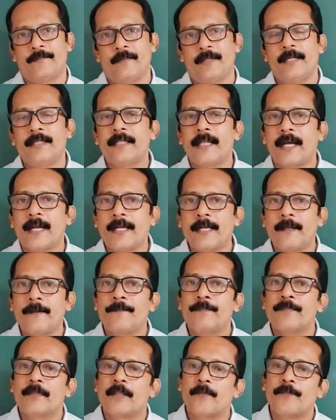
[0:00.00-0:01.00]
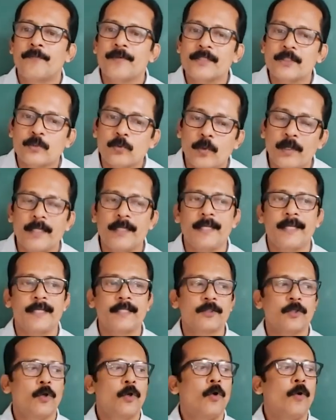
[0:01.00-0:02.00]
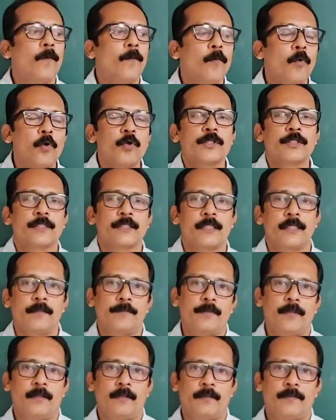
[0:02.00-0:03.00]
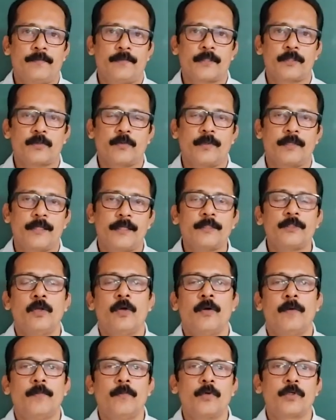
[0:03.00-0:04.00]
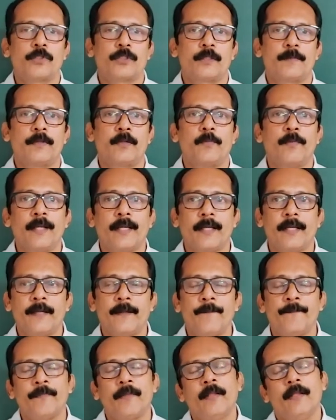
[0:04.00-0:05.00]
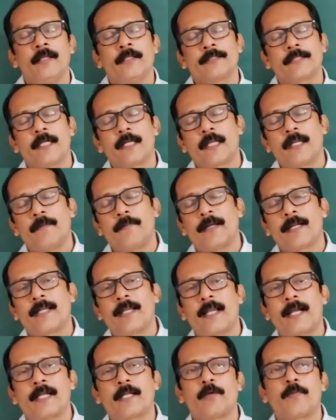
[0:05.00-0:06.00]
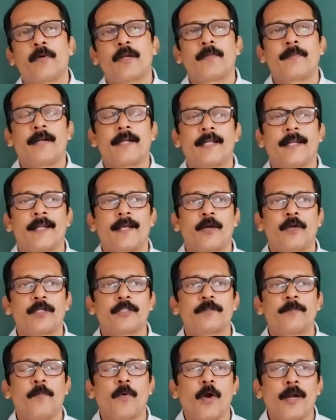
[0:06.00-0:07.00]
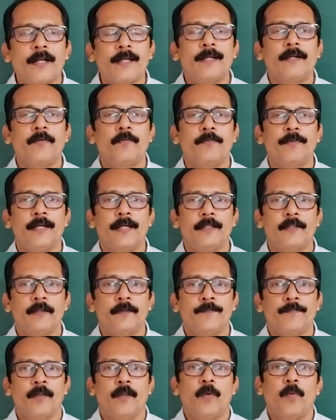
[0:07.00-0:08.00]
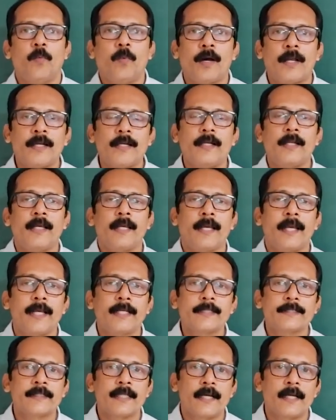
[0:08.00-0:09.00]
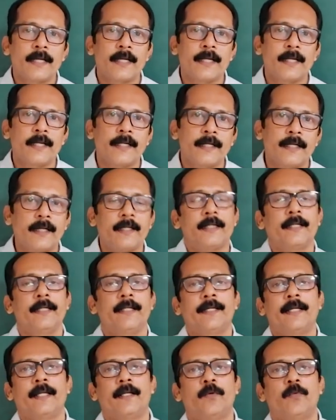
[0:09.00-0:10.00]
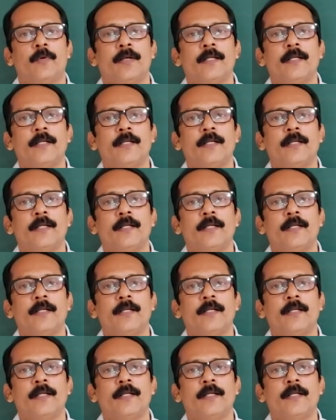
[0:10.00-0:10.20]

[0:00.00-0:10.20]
In that, the first one is more stable. Where central metal atom or metal ion is bonded with one hexadentate ligand.